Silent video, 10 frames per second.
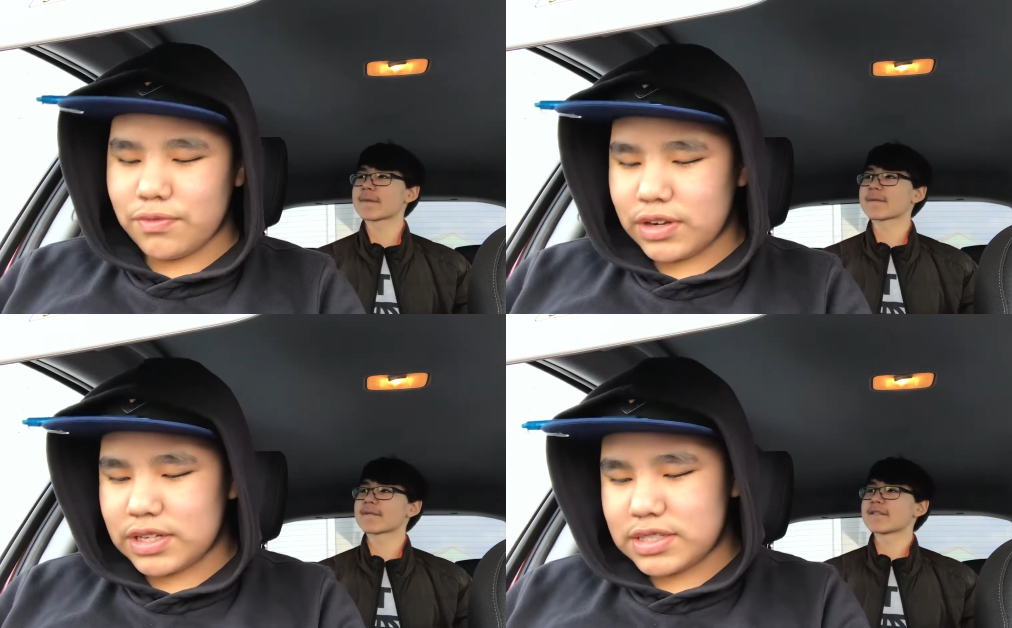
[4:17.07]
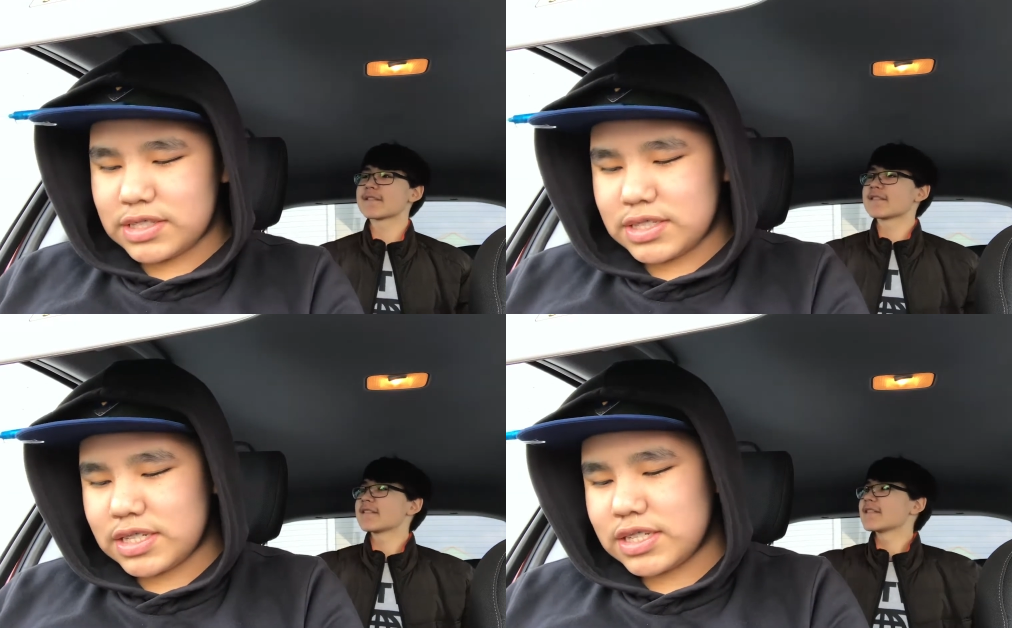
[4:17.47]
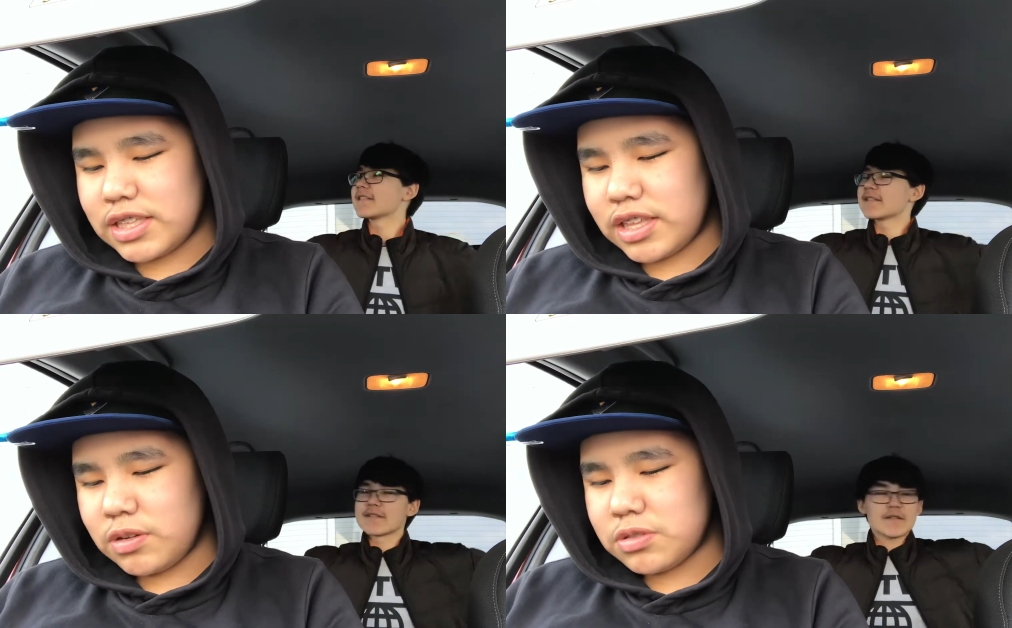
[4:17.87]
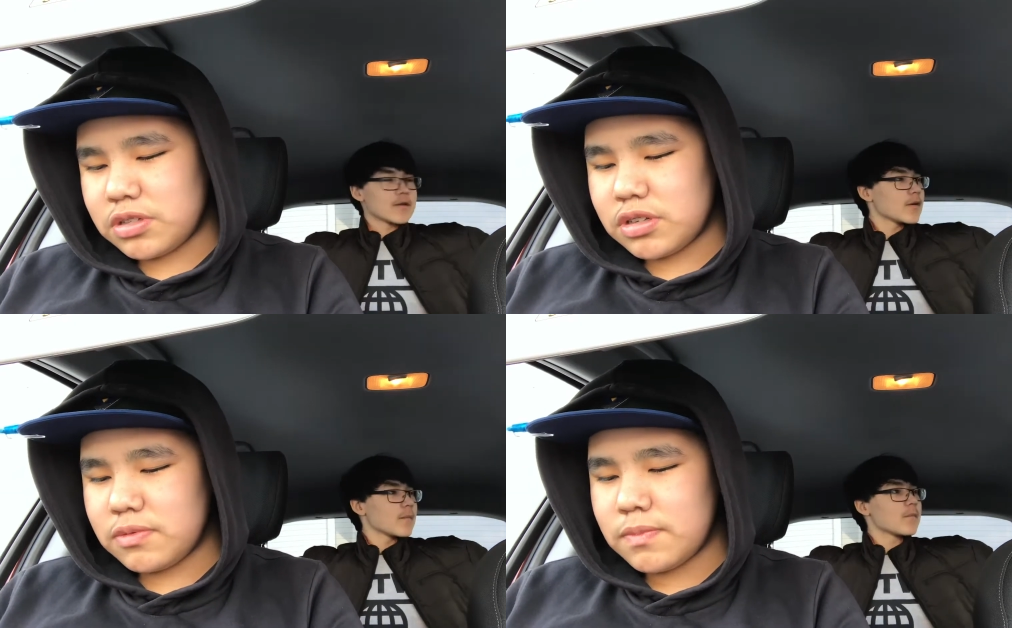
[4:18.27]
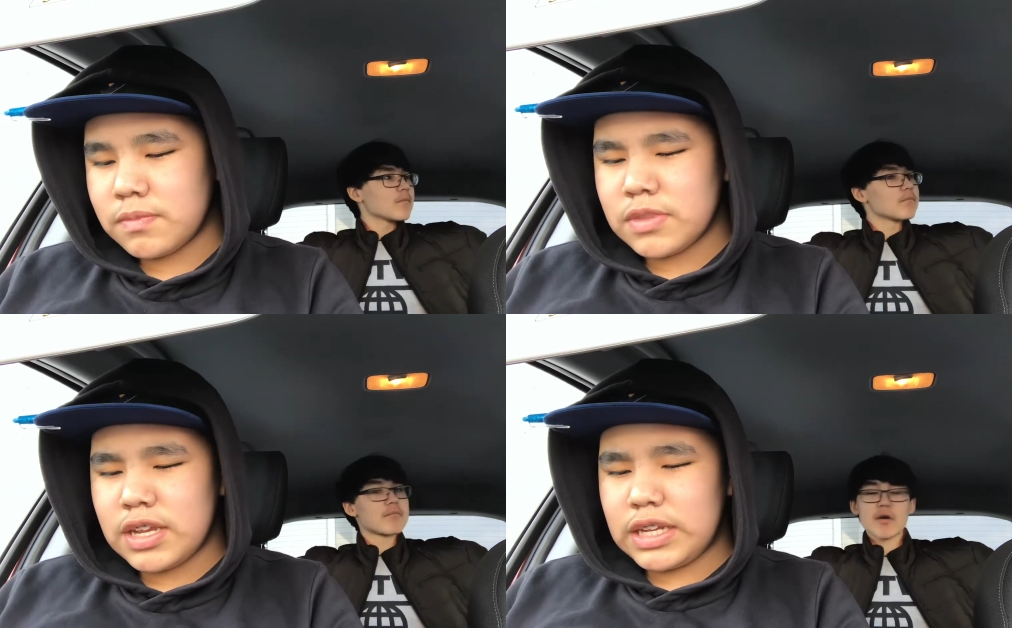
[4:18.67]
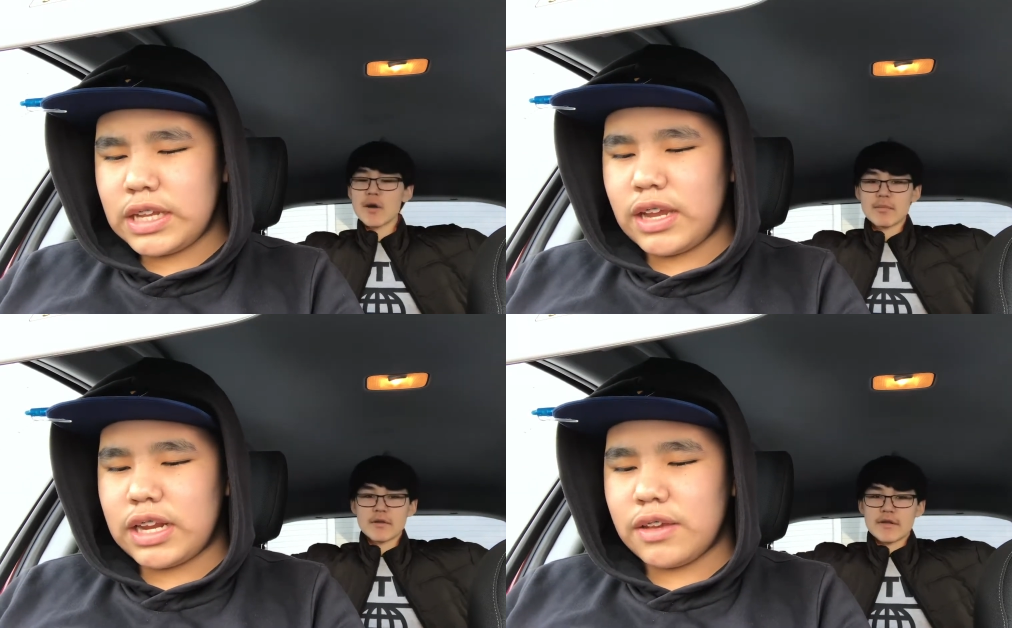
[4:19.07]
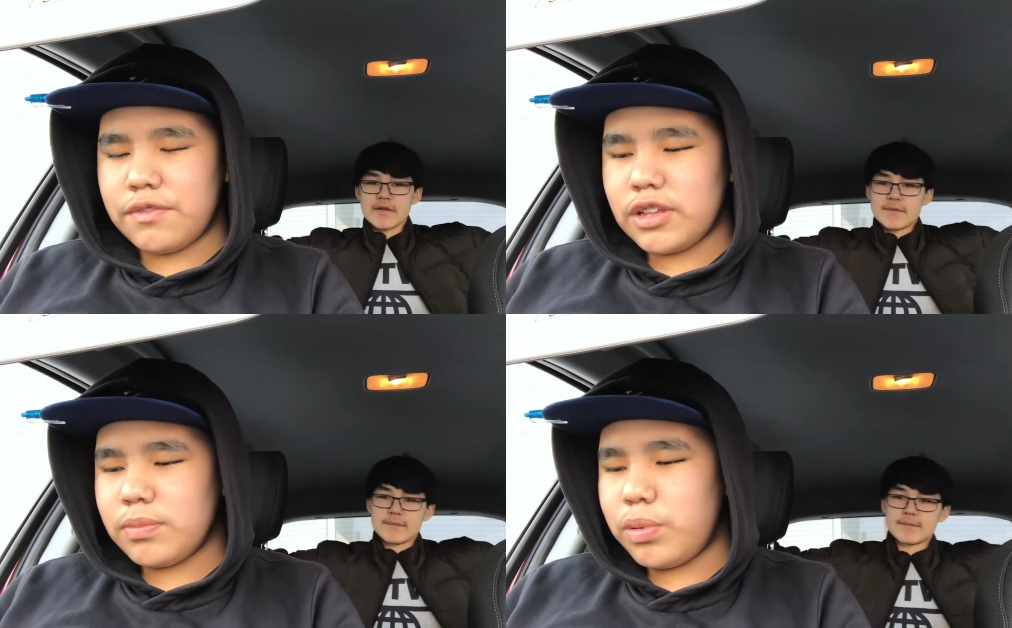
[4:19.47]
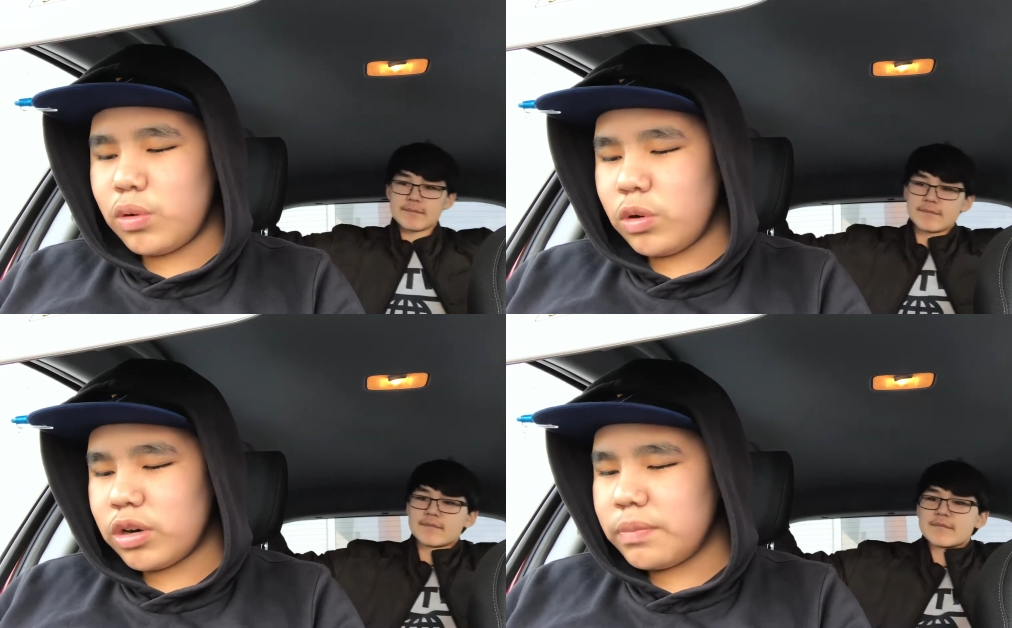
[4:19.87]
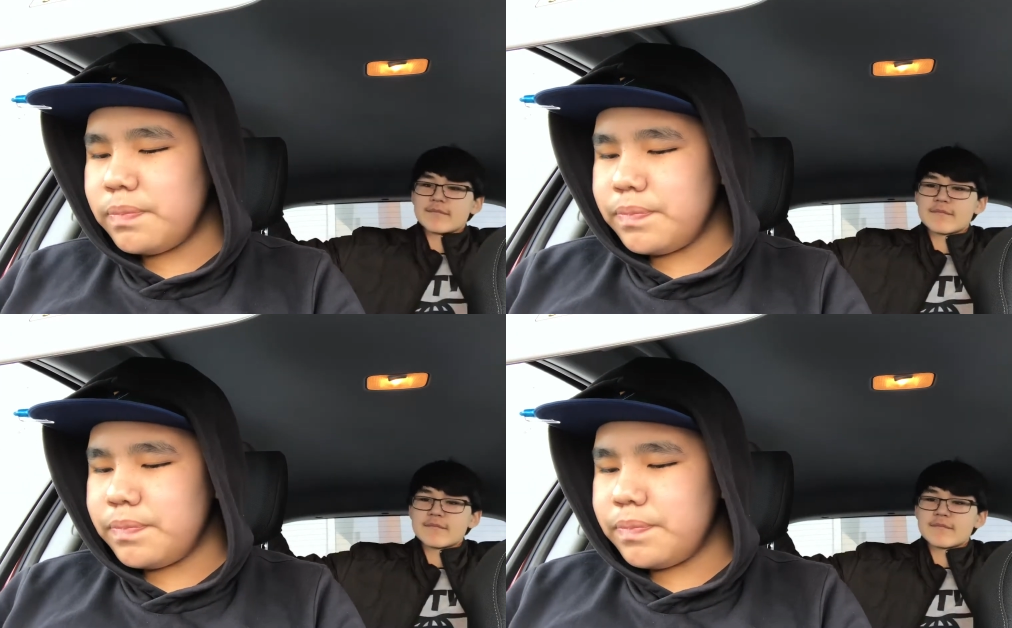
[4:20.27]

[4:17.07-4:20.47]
Speaker 1: fucking 6,000. And, I feel poor.